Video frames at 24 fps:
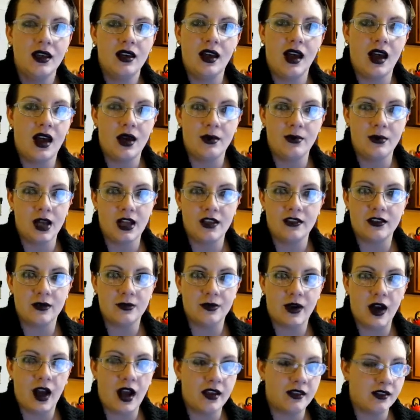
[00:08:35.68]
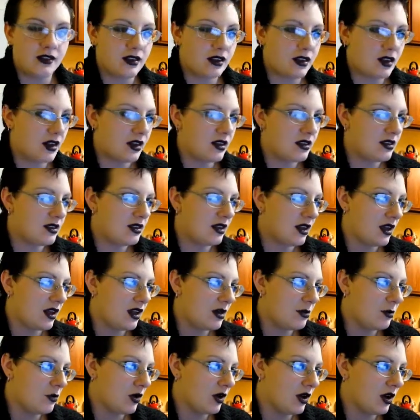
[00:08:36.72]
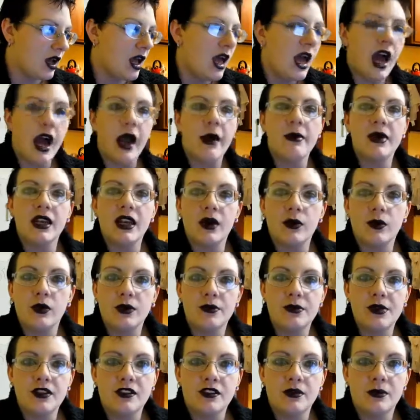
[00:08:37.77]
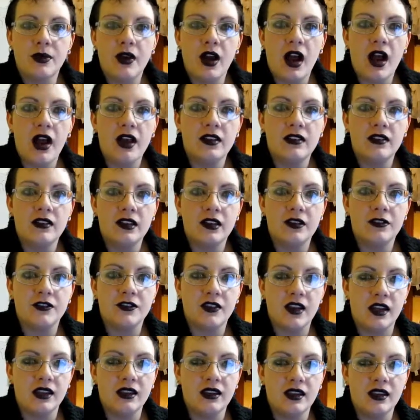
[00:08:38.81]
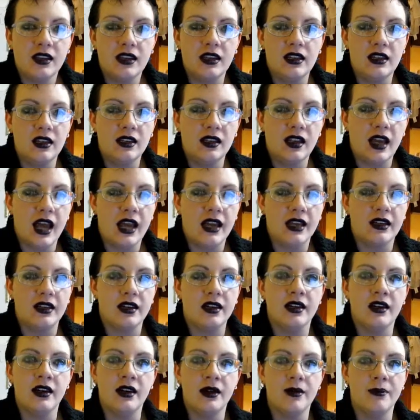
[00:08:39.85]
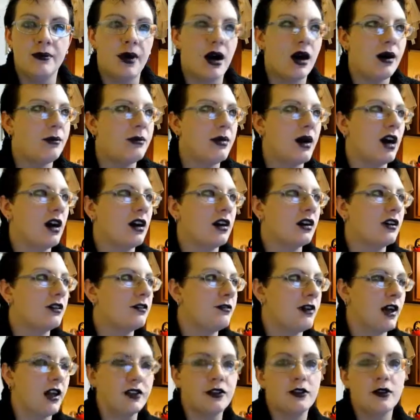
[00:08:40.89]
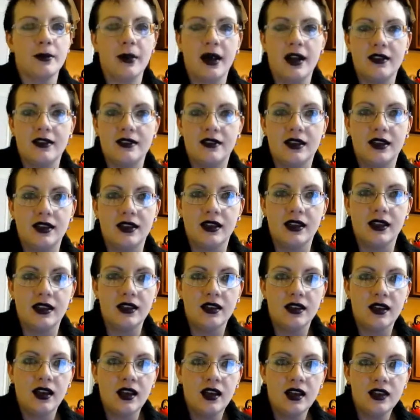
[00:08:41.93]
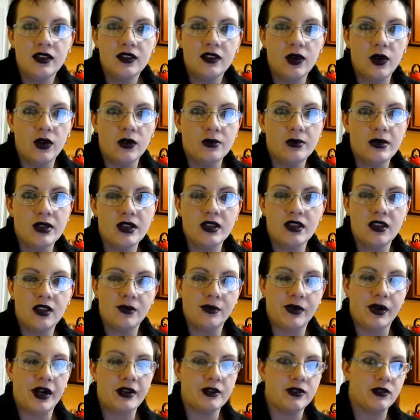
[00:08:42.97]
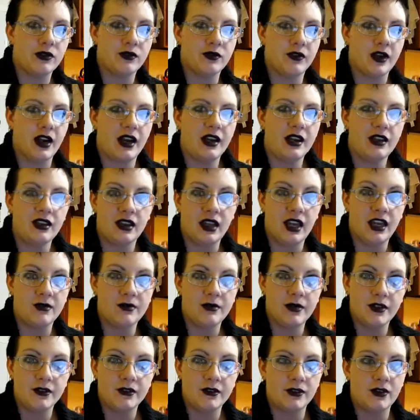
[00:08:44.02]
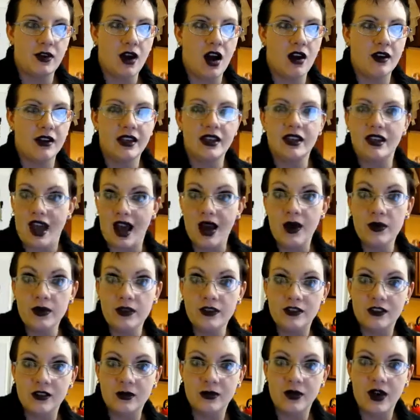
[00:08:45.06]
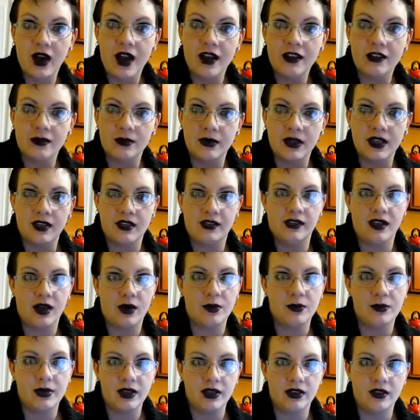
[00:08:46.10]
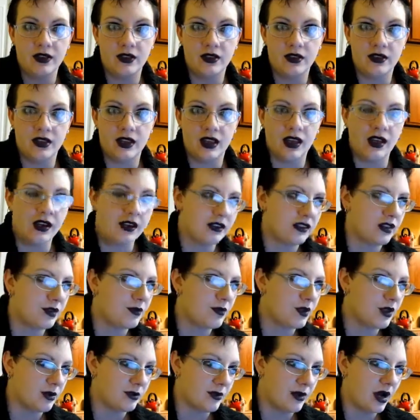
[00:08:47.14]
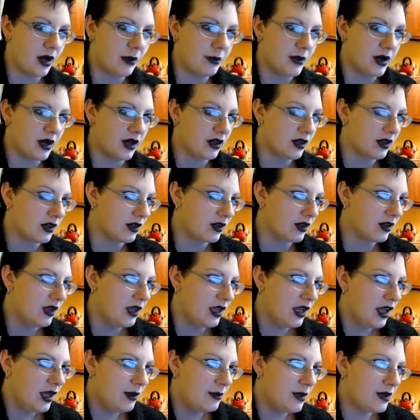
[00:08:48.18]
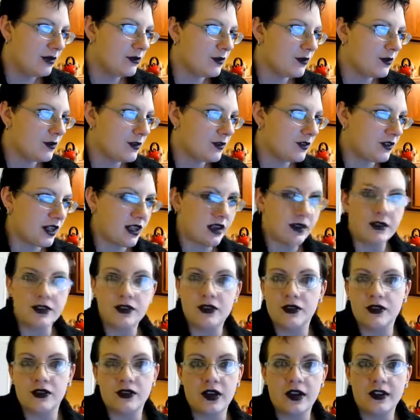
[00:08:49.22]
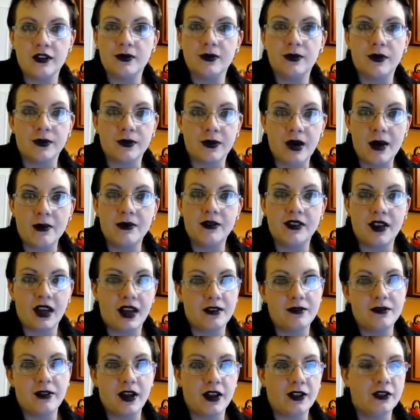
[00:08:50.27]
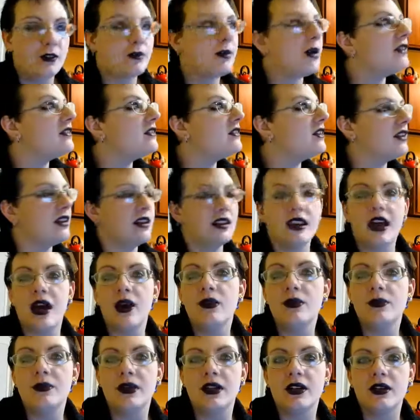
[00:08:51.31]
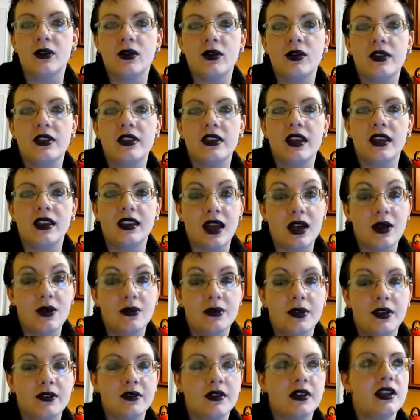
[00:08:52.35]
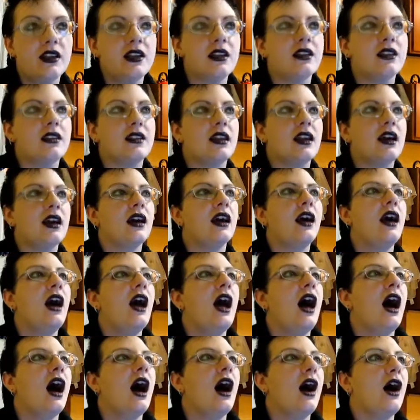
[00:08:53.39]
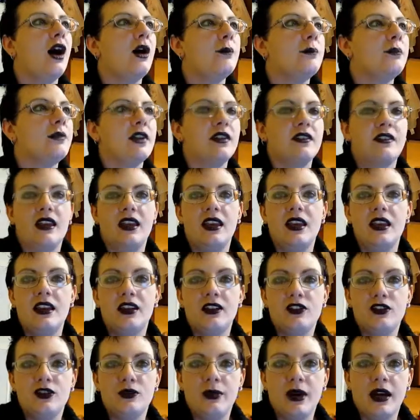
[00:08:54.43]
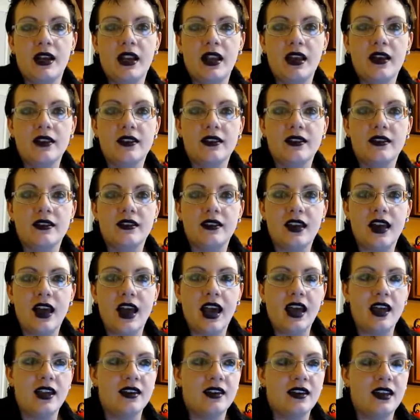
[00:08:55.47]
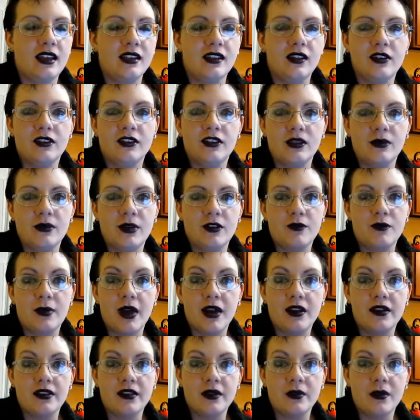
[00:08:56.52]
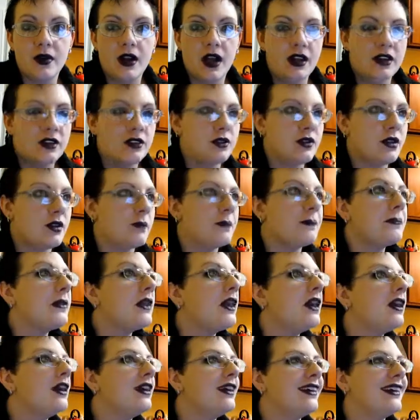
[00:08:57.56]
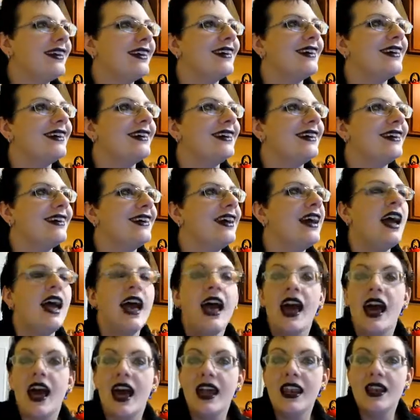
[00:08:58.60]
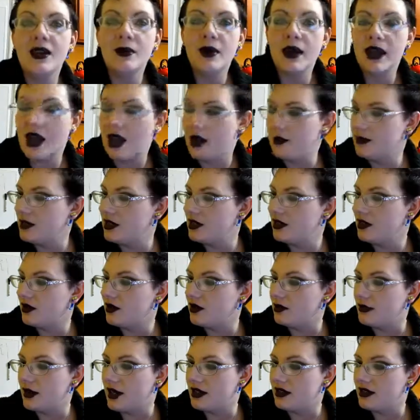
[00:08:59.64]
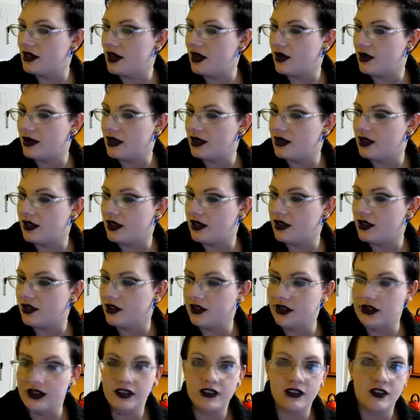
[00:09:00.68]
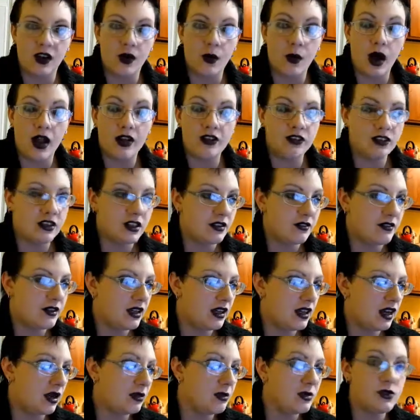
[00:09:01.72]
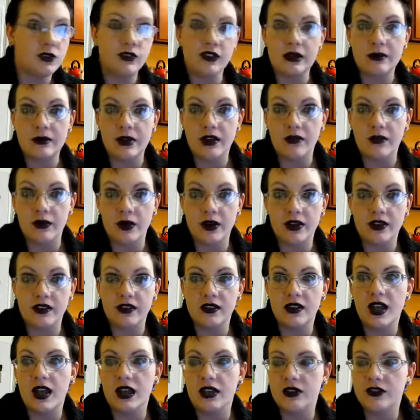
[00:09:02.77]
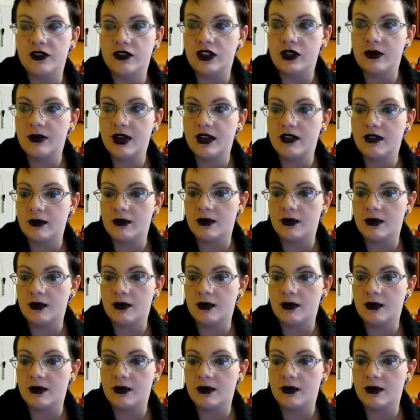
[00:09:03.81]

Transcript: I'm not surprised at anything anymore. I mean, I would be surprised if suddenly, like, Bob Barker fell through my ceiling, told me that the price was right, and gave me a Ferrari. That would surprise me, because that would be a good thing, except for the Bob Barker. Maybe it was like Richard Crust from Rammstein fell through my ceiling. That would be a cool thing. That would be a really good thing, because then he could do my nails, and they'd look so much better than when I do them. Anyway, I'm gonna go to bed now, I think, or at least go watch TV. I'm losing my voice, and that usually means I'm